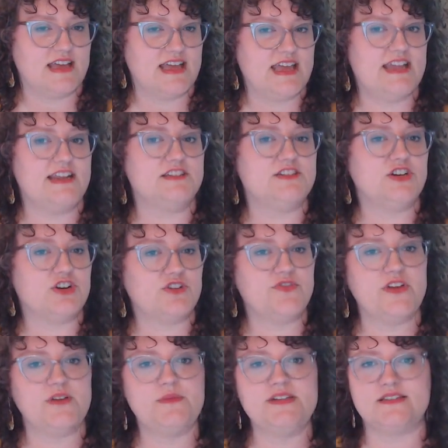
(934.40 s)
In internal
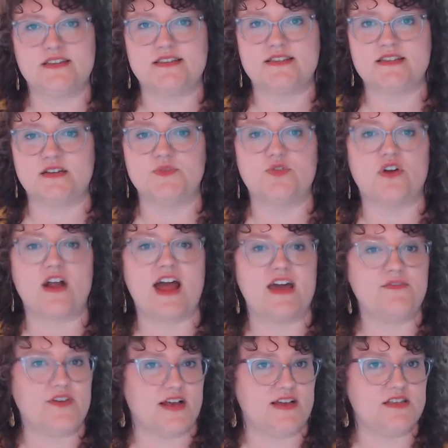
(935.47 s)
family systems, or
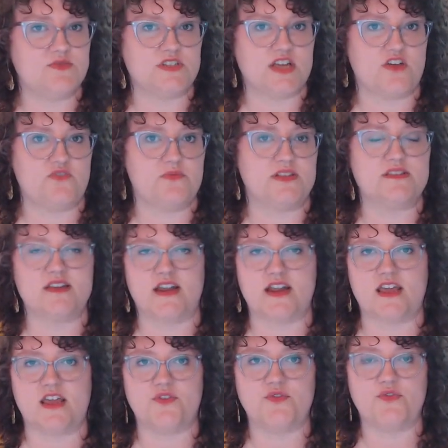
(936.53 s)
IFS, which I've been
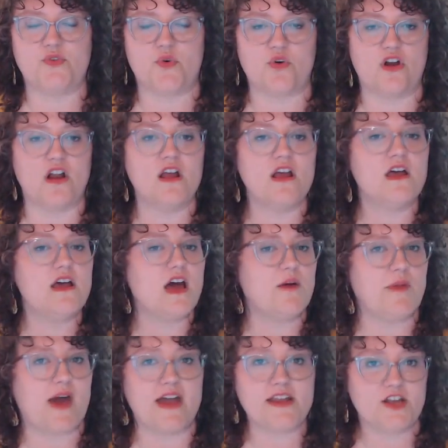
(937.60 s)
studying for
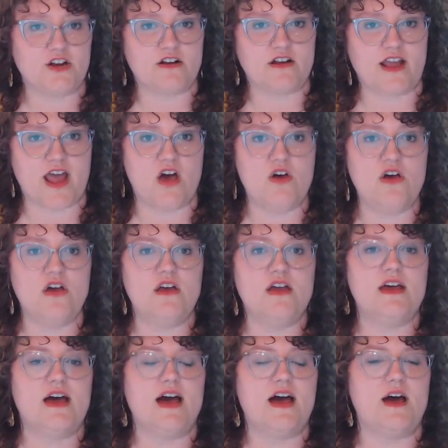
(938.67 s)
about a year now,
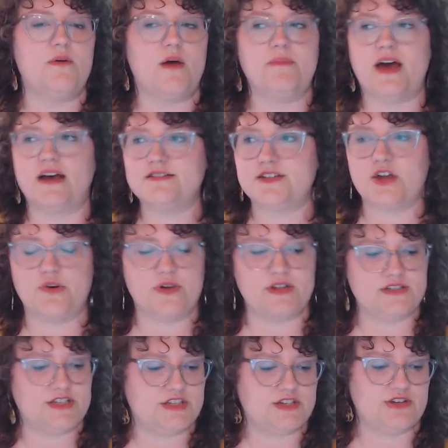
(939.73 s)
about to go
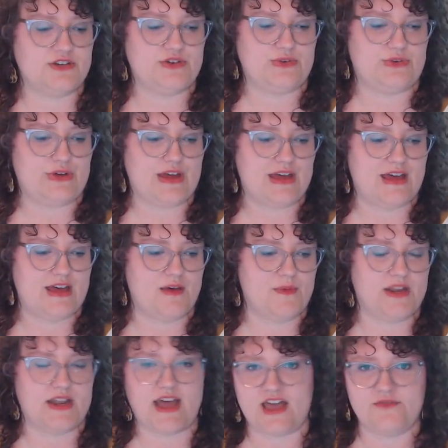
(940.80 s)
into
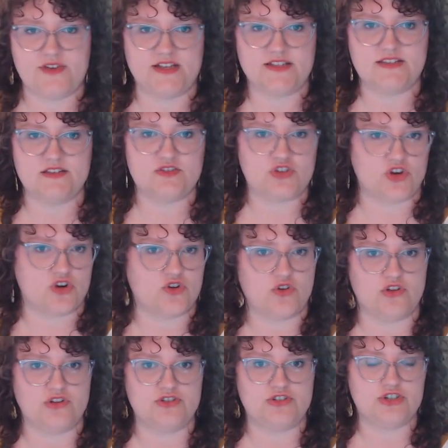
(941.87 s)
an IFS
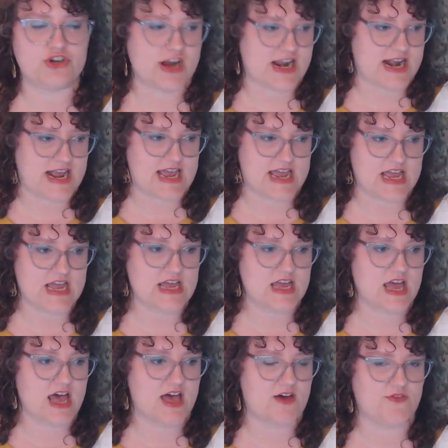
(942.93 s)
circle training
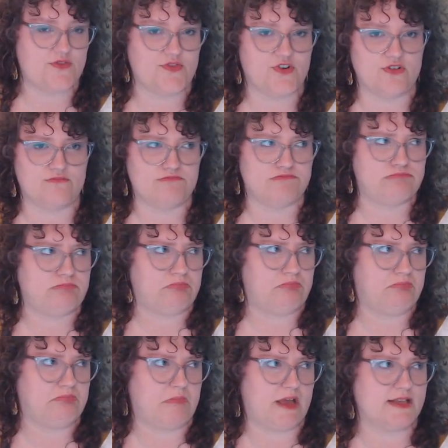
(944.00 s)
for,
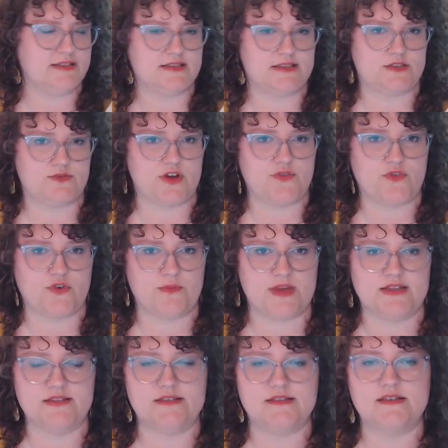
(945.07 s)
I guess it's 3 or 4
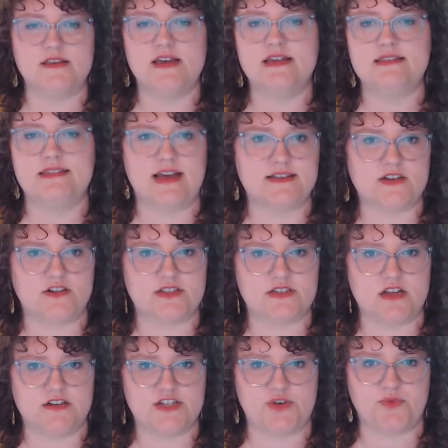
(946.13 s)
months. That starts
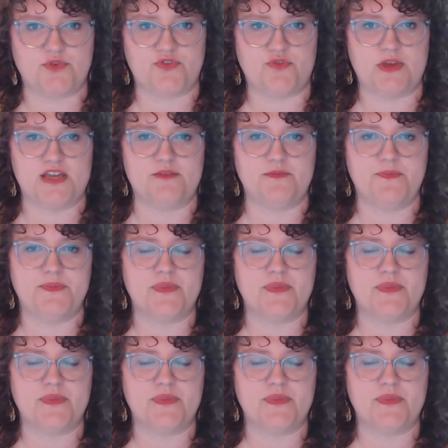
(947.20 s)
in October for me.